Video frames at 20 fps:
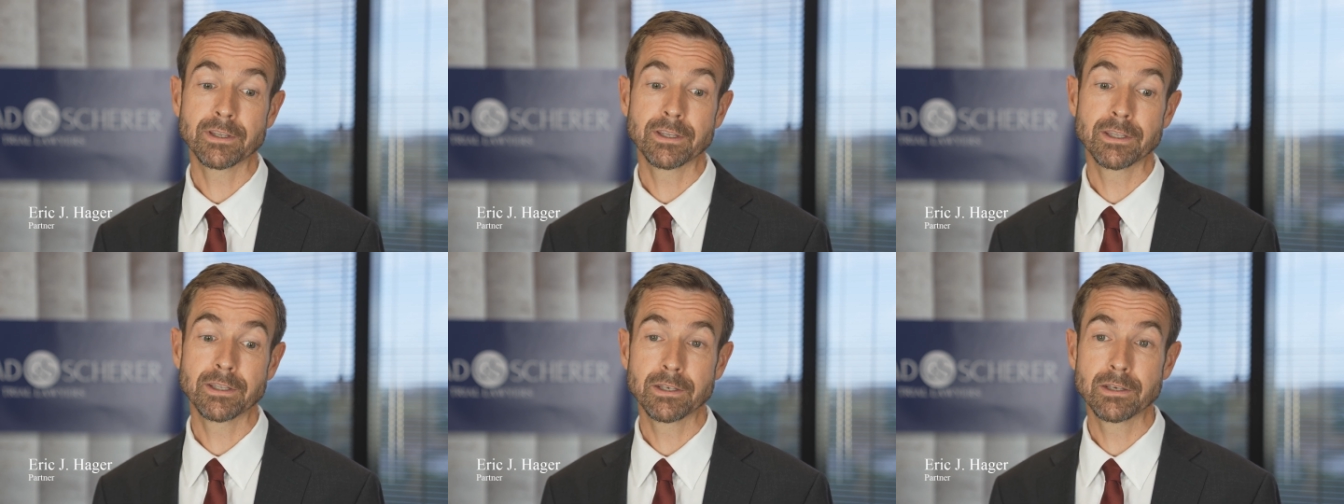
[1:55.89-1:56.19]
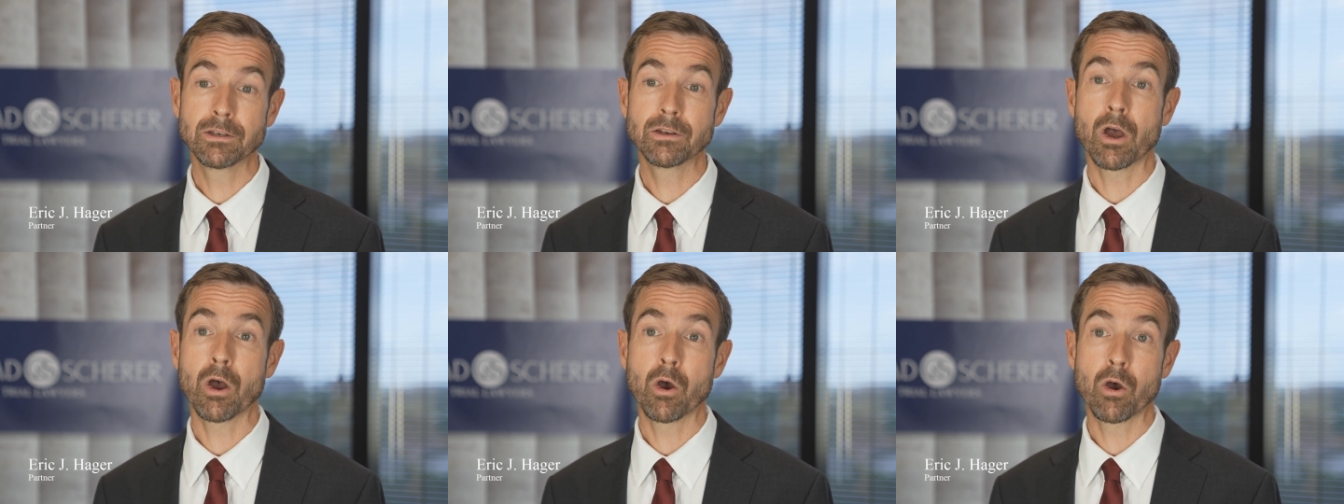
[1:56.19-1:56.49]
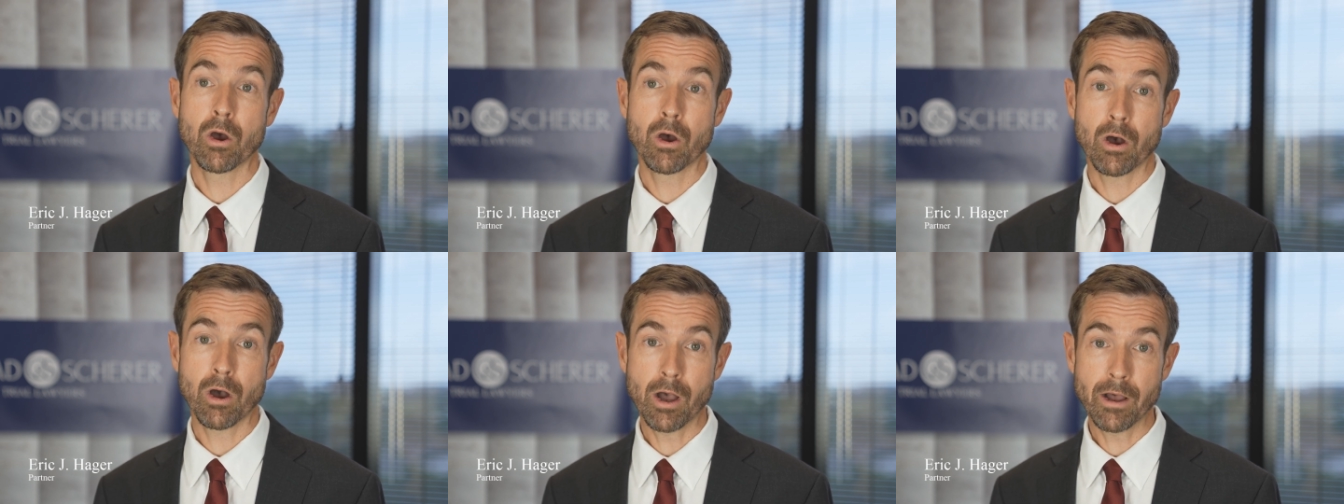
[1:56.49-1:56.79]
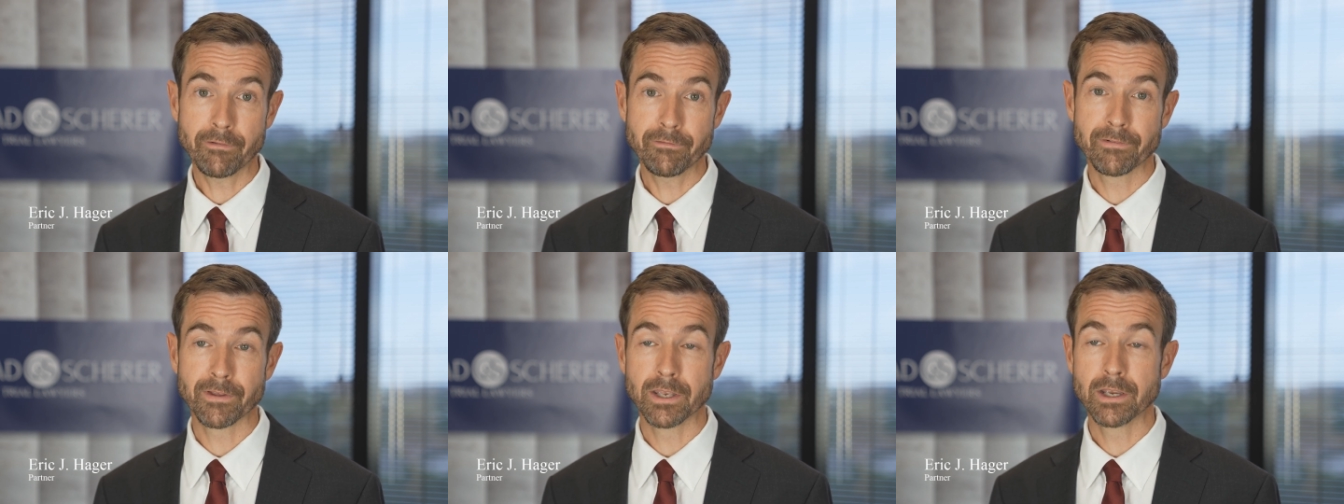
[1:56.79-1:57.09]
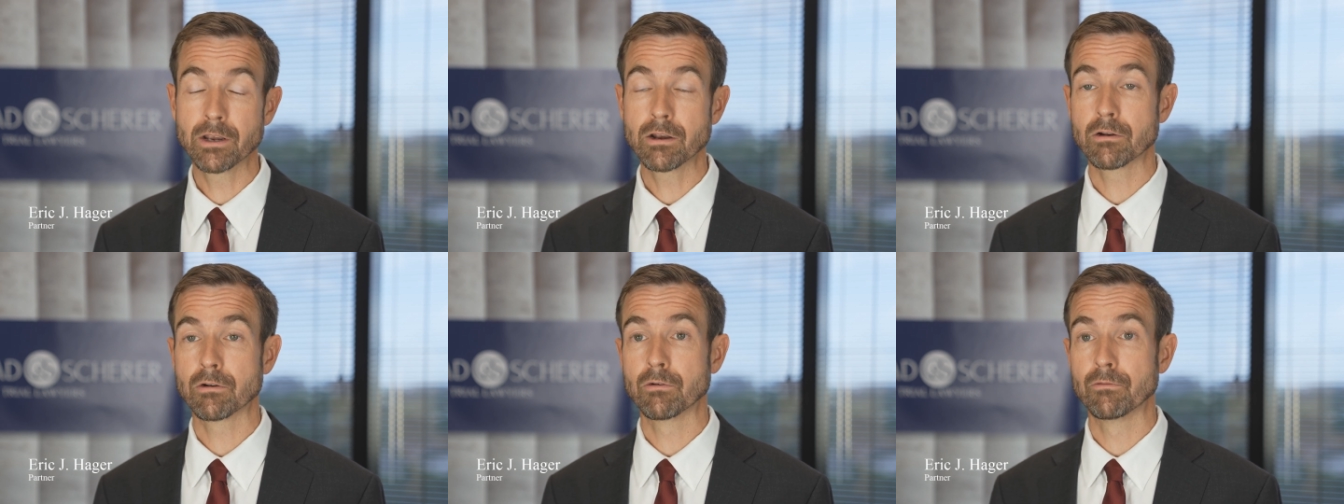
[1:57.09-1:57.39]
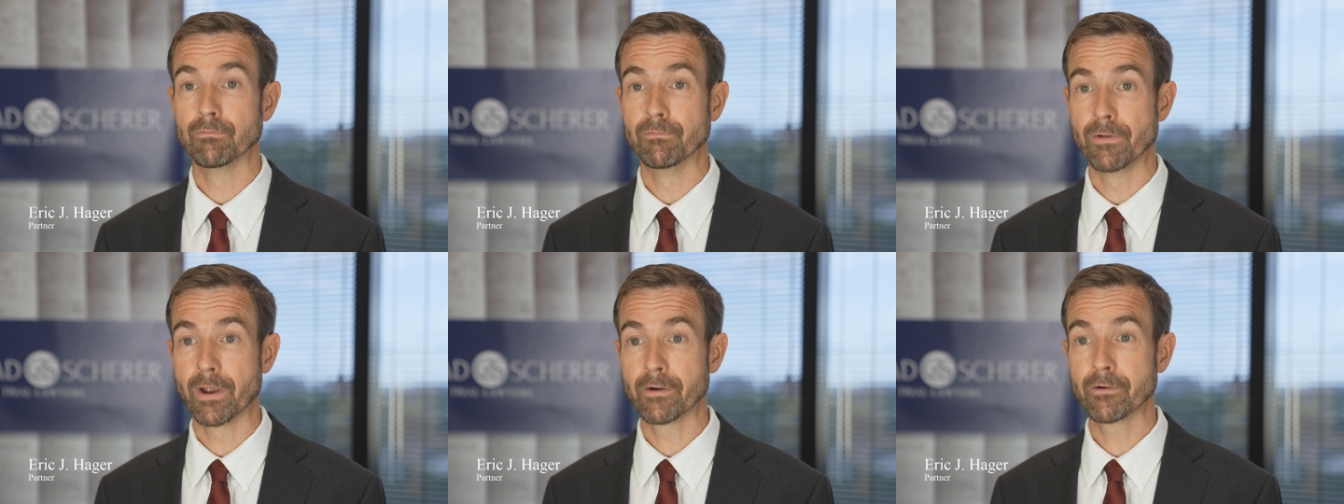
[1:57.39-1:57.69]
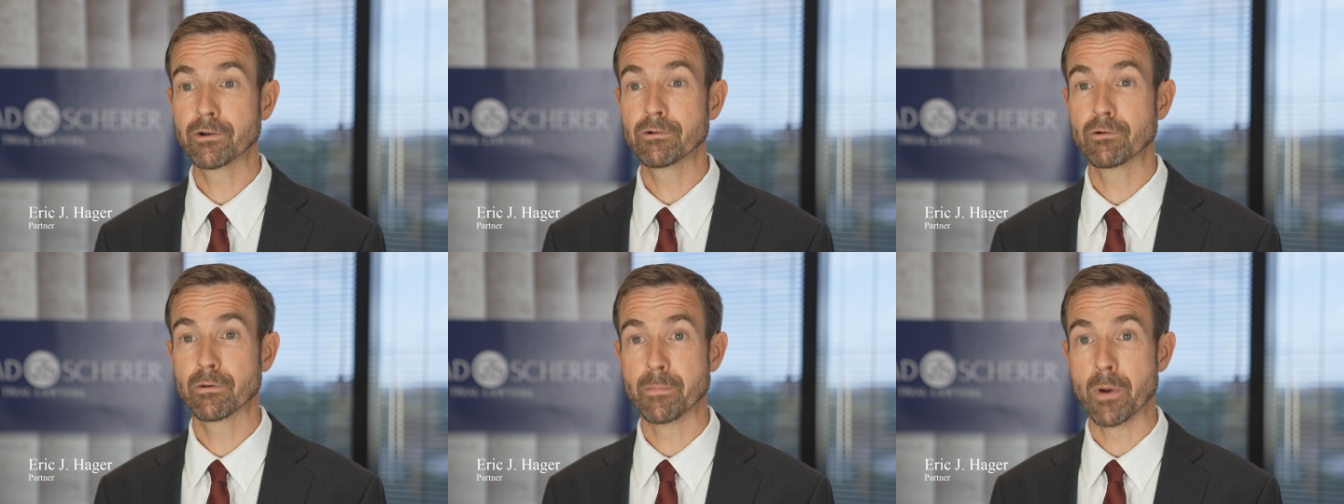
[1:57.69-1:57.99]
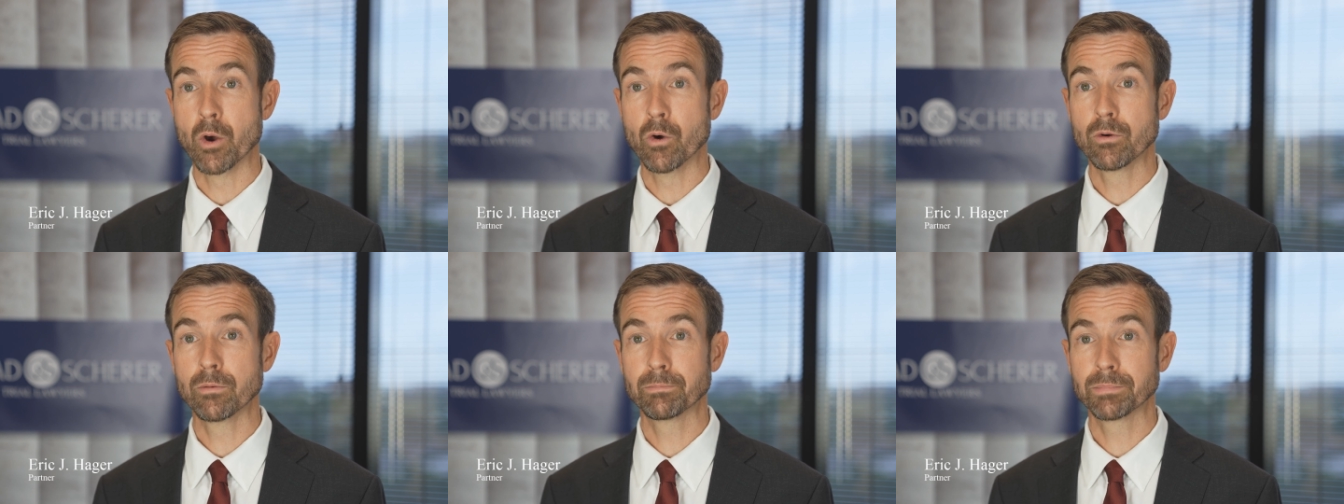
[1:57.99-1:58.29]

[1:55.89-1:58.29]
in often very remote